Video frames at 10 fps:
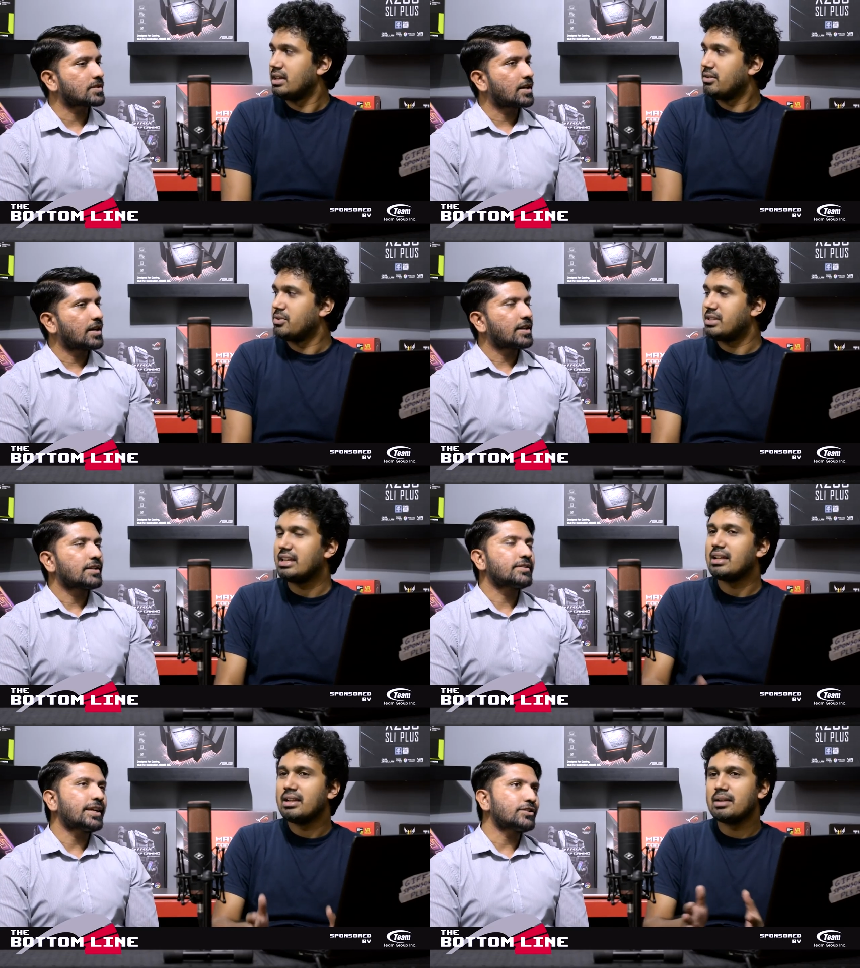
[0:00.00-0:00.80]
Speaker 1: You've seen
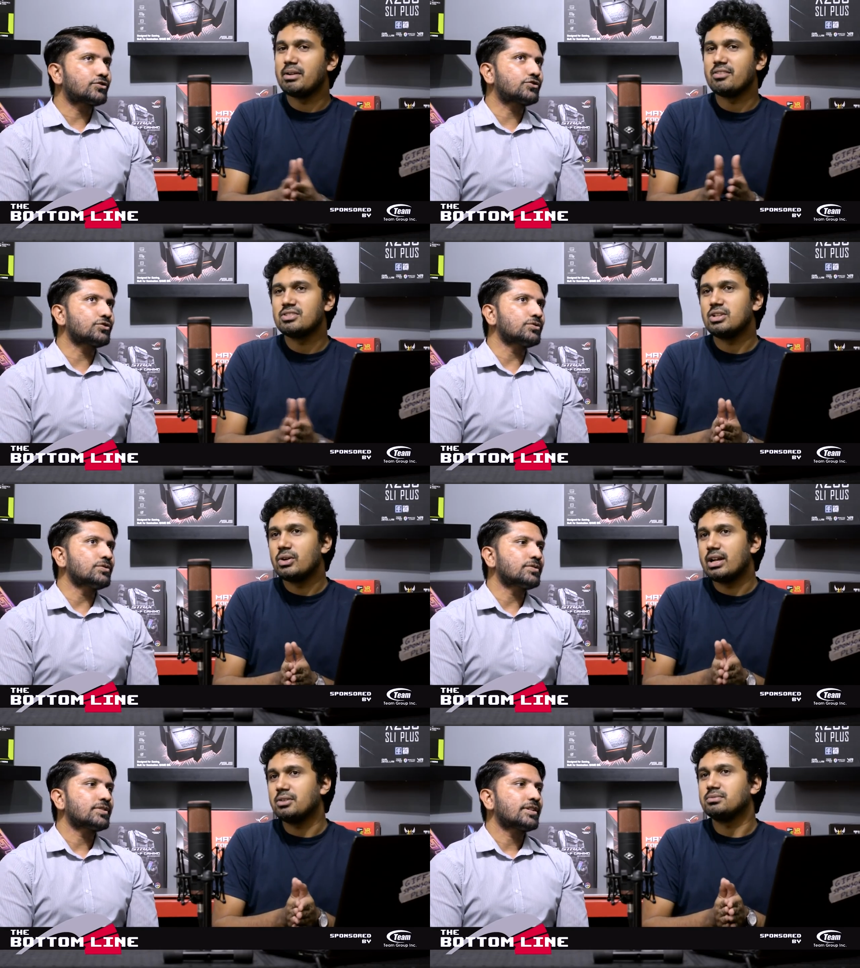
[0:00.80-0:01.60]
a that little bit true.
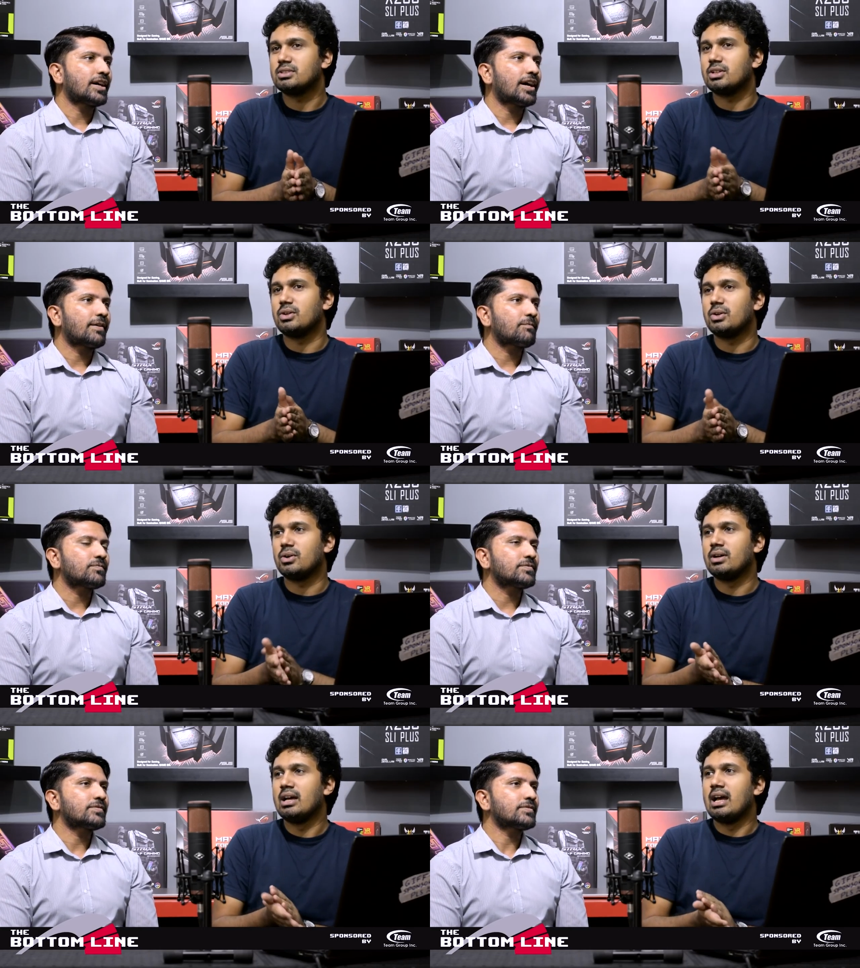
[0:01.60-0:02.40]
of slowdown,
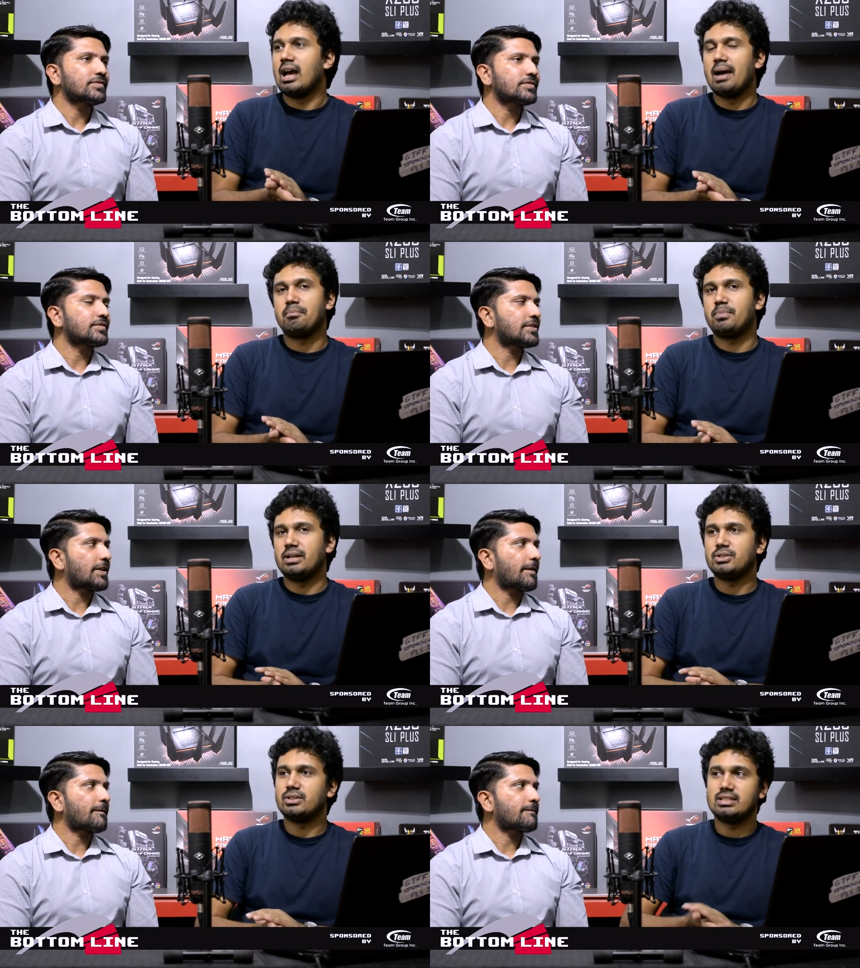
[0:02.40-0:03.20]
so I'm
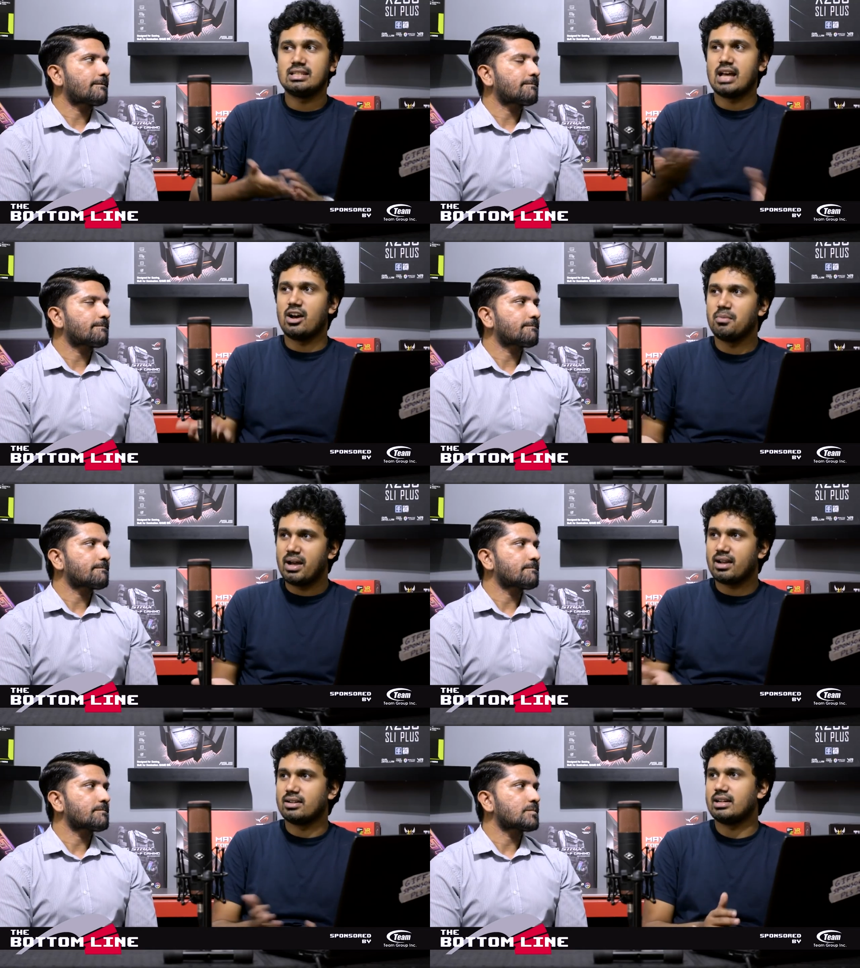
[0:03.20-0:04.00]
pretty sure this is our
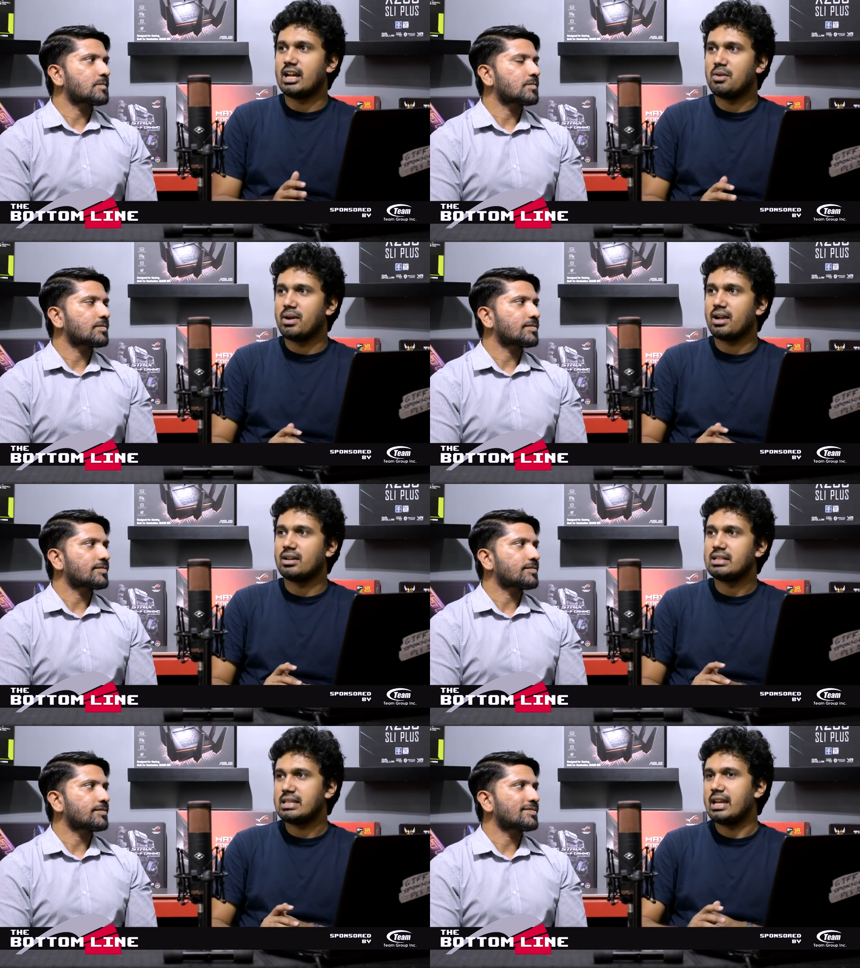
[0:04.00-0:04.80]
market, right? Our
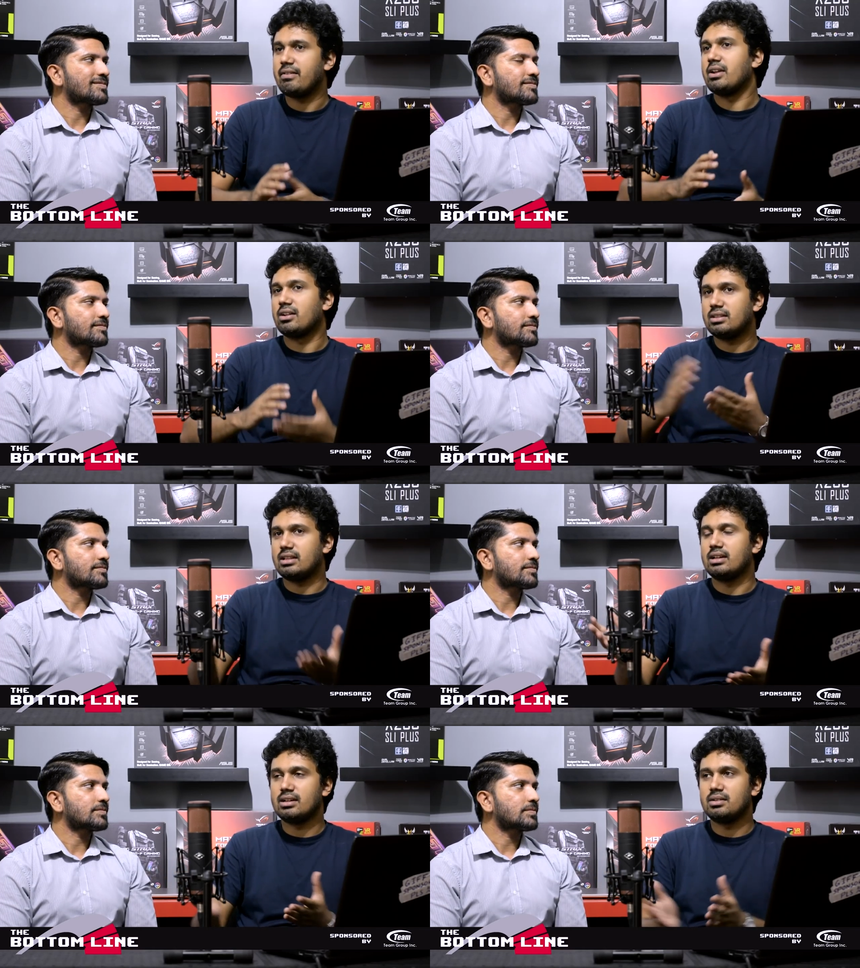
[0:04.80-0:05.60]
market is anyway not
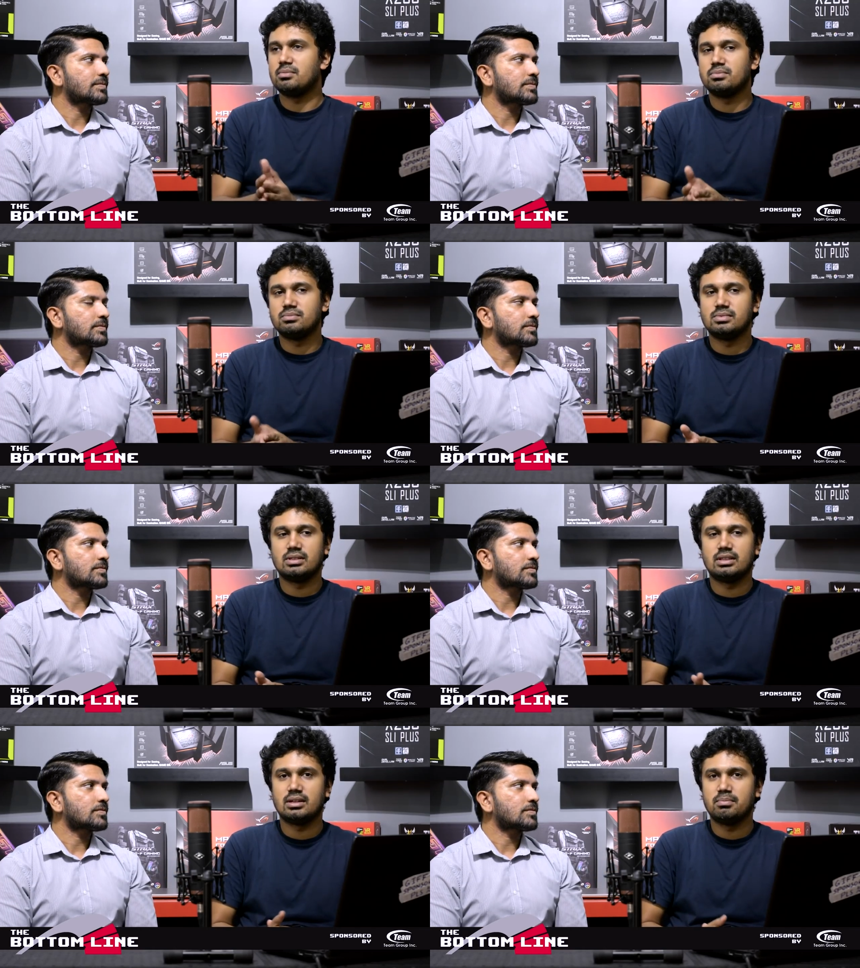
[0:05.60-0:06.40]
the
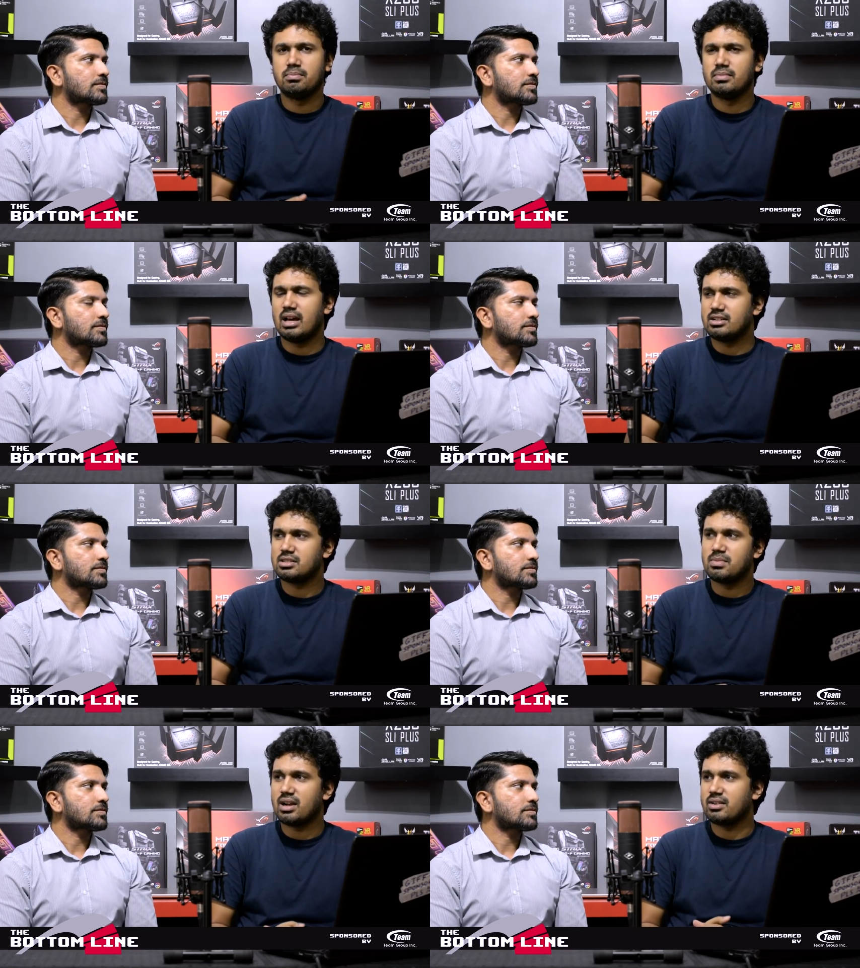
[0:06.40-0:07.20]
the
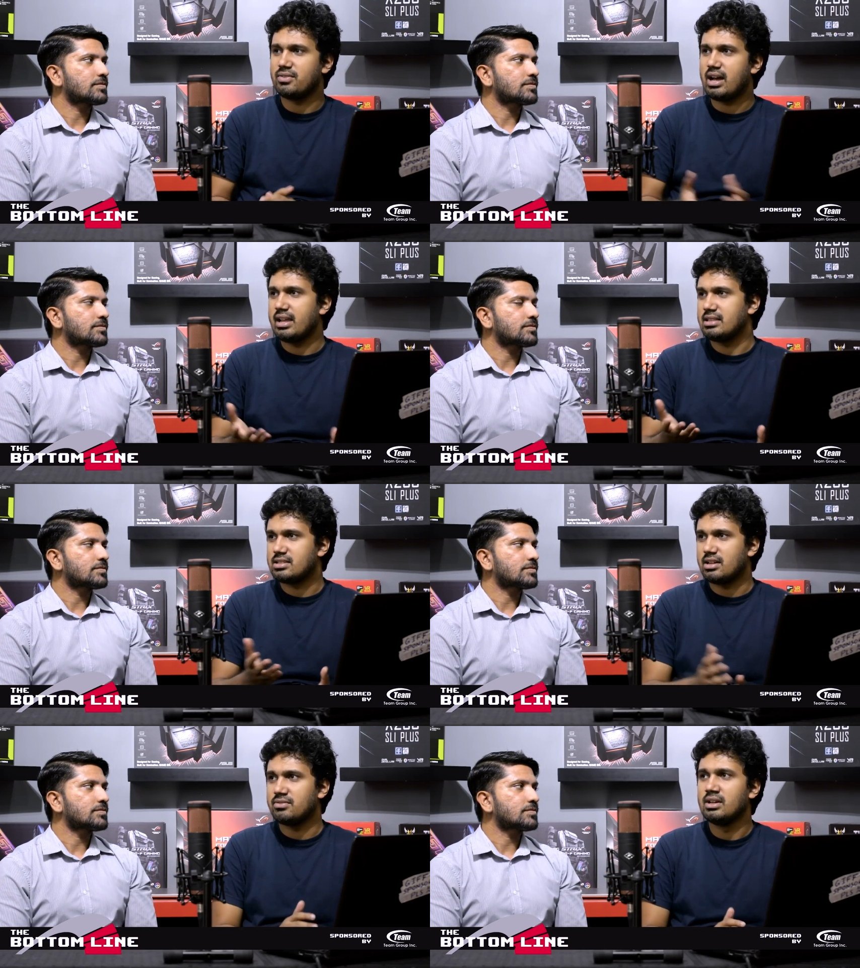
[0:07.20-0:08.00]
largest market for high-end
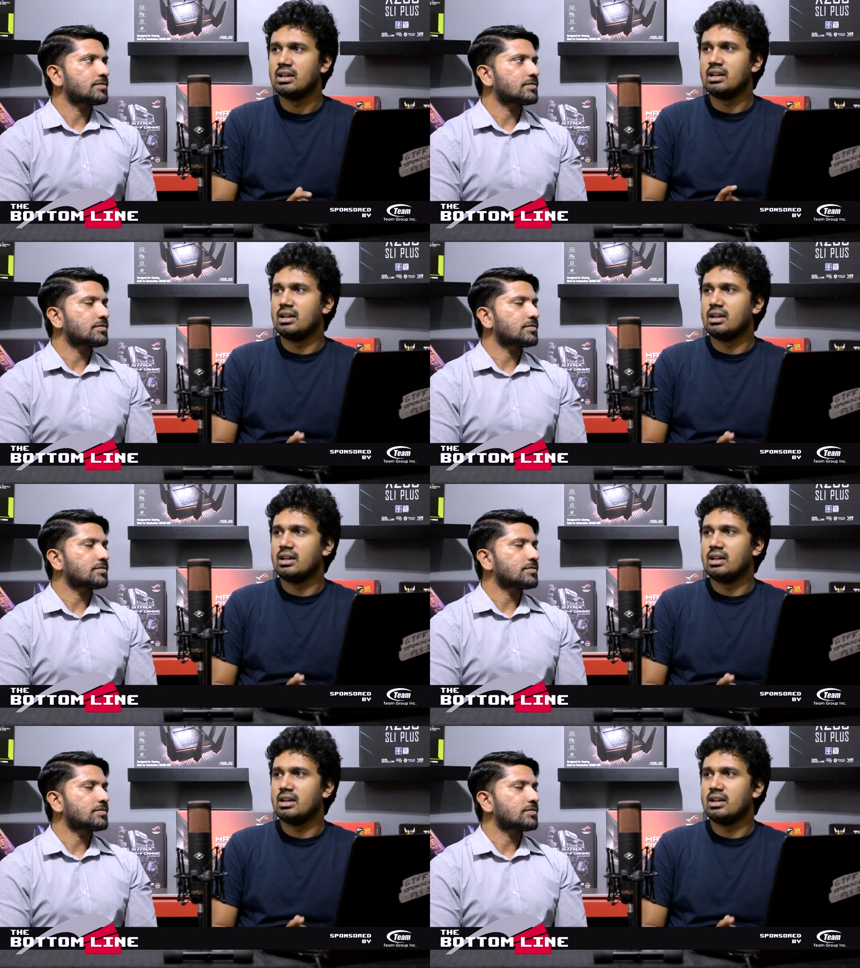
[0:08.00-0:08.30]
stuff.